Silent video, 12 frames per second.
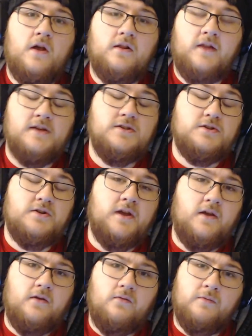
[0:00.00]
LAN
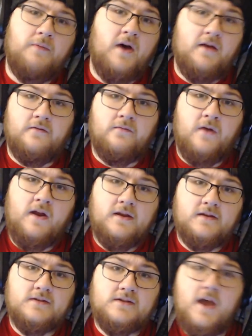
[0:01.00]
streak with positive
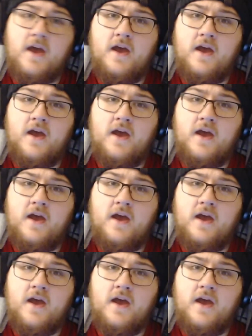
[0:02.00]
ratings,